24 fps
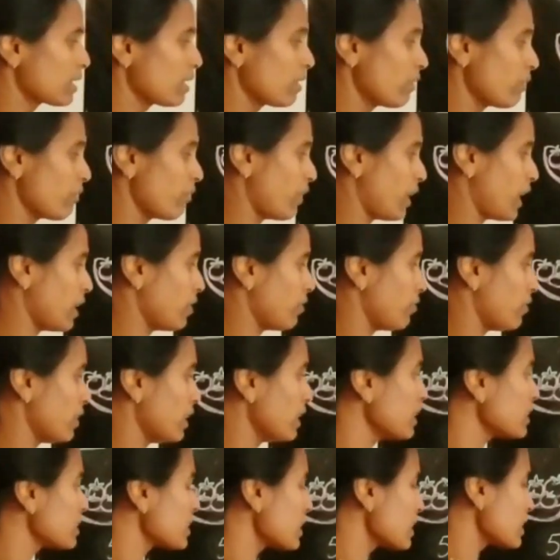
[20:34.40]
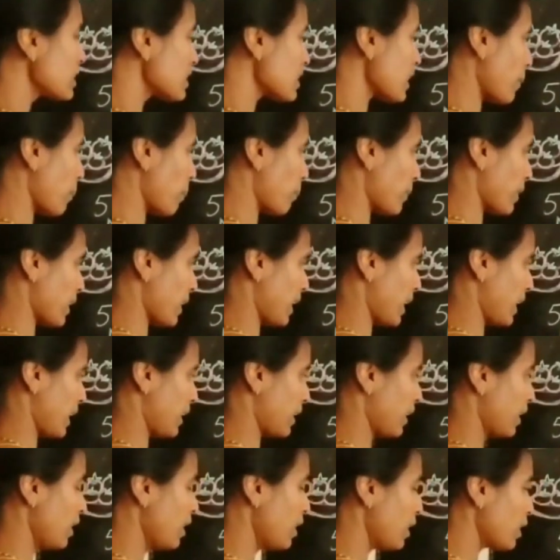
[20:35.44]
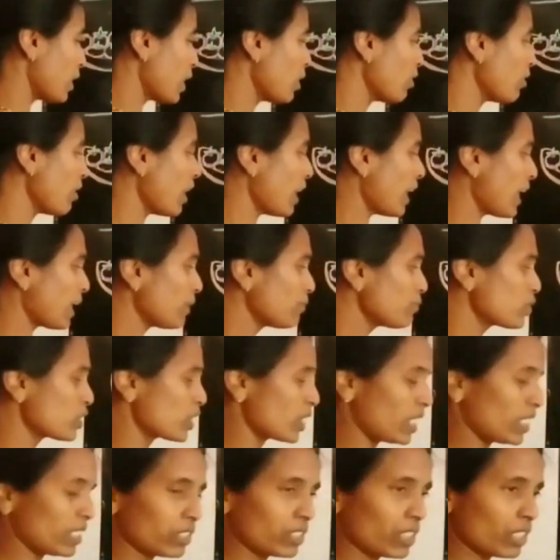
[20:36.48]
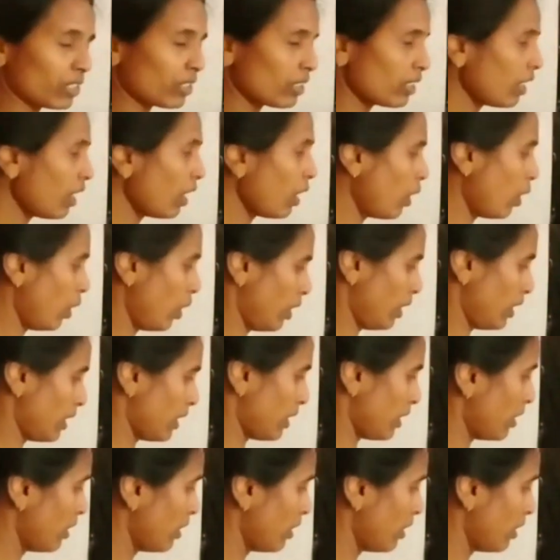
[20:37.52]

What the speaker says: 5 is subtrahend. Now I am changing the order.